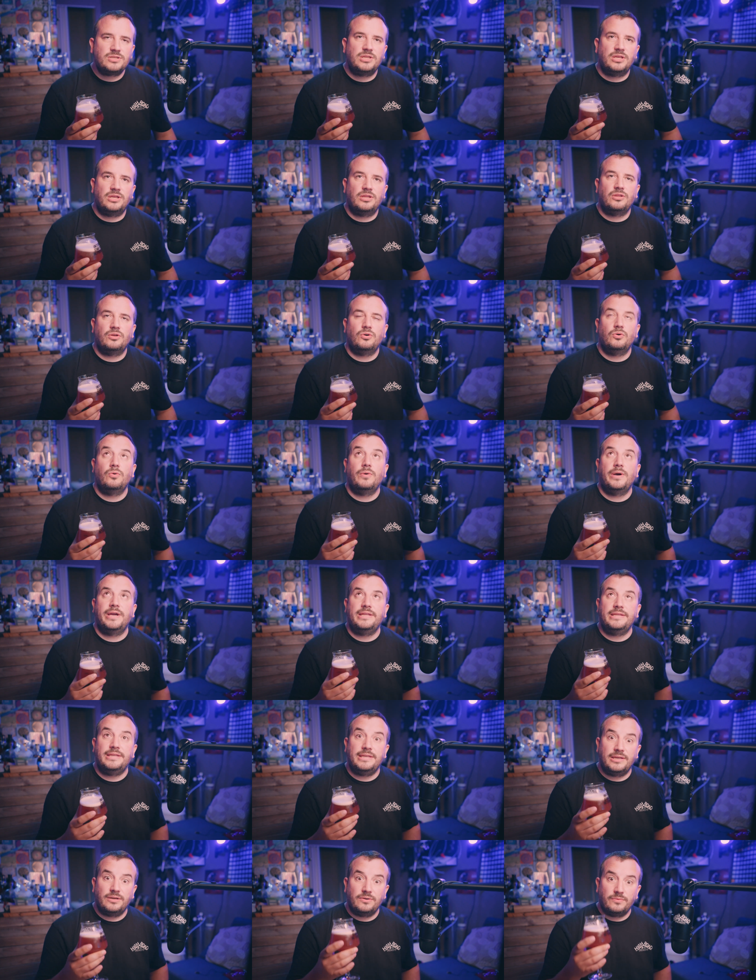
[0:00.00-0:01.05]
the whole
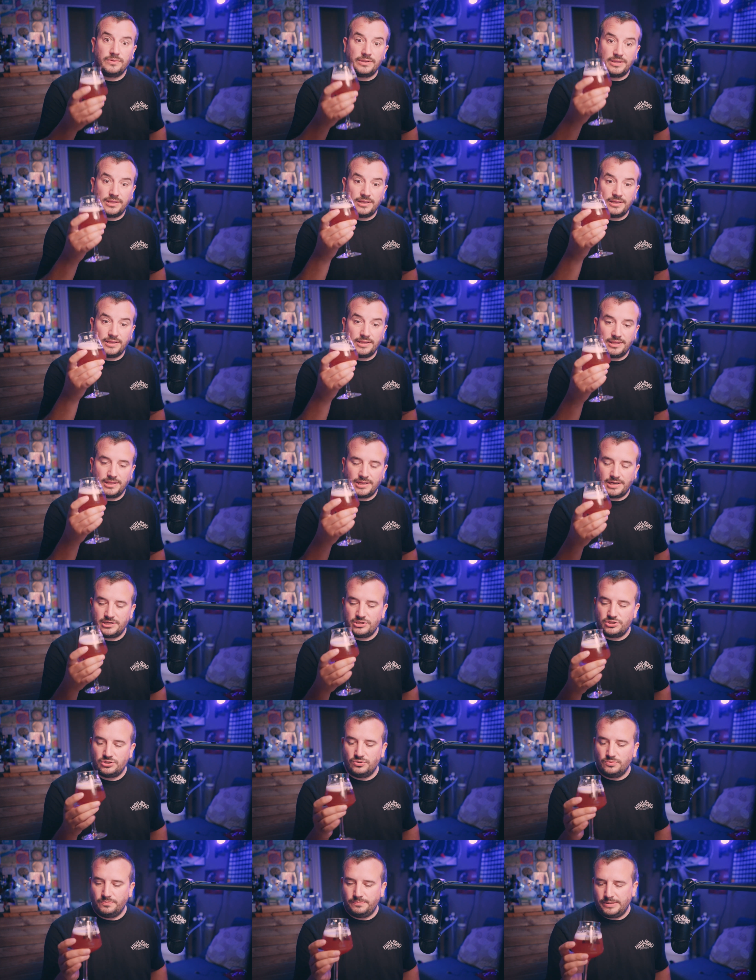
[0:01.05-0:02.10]
idea with the
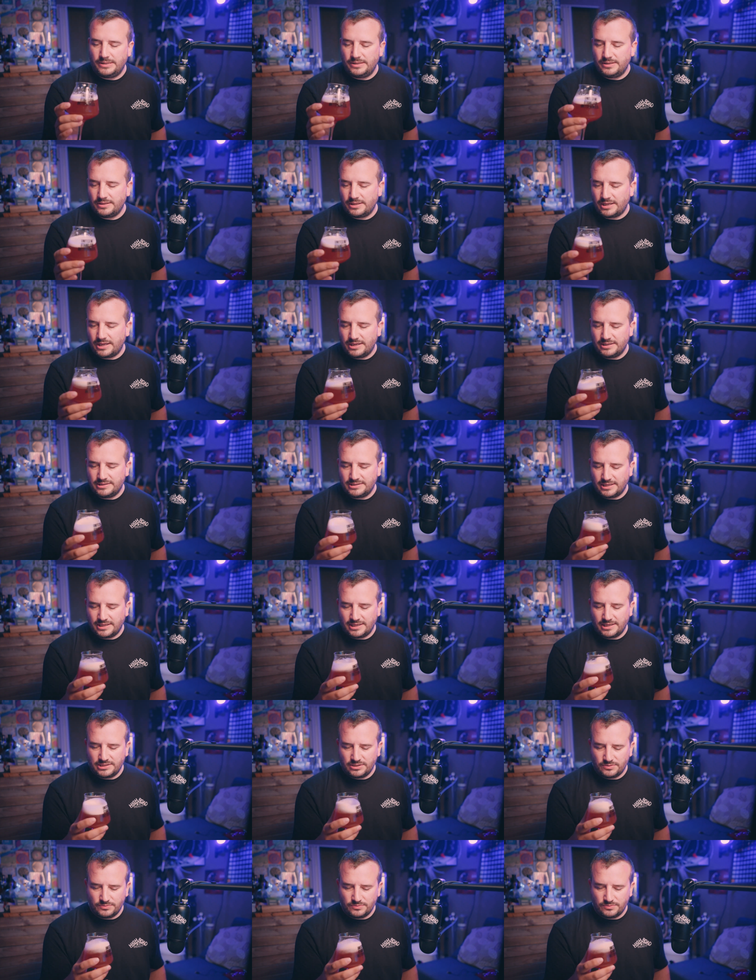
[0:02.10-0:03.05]
original beer that I'd had.